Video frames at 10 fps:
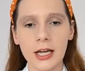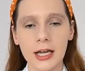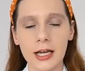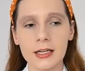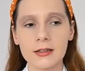
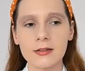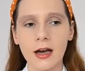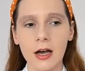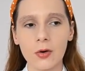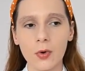and
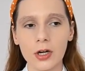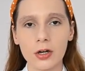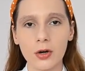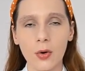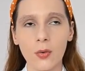I want to
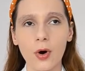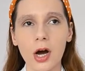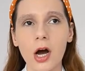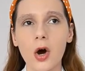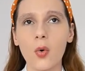know
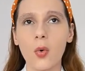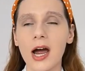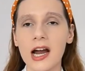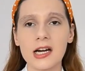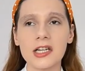
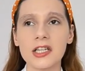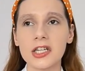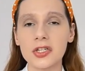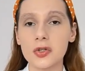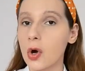where
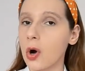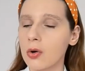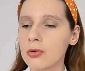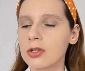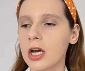this
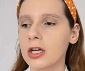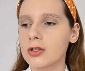goes.